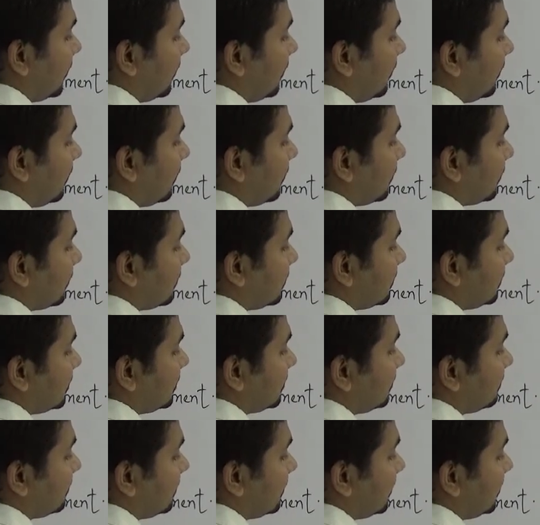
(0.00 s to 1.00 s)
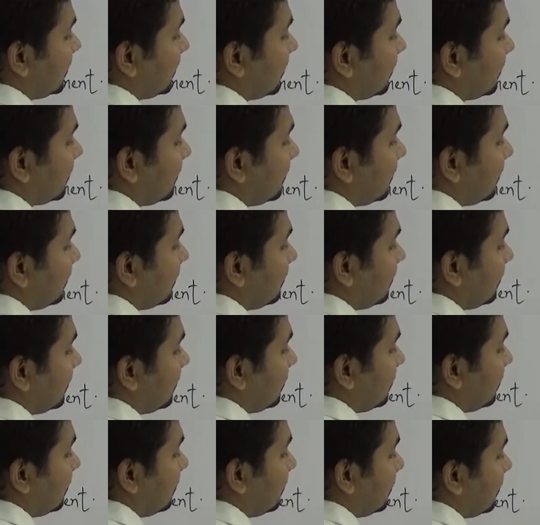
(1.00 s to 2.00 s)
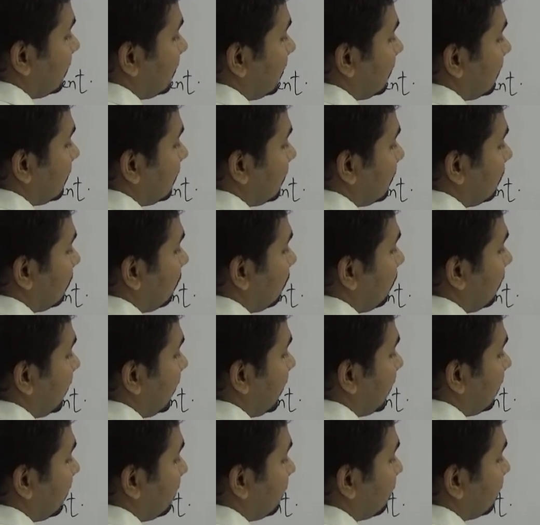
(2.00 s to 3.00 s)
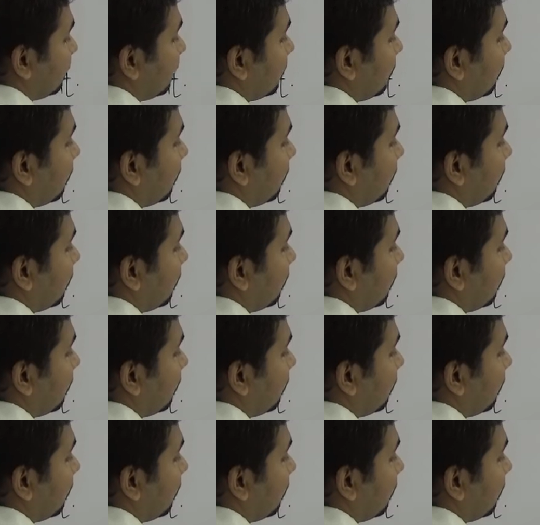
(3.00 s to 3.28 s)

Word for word: Longitudinal wave.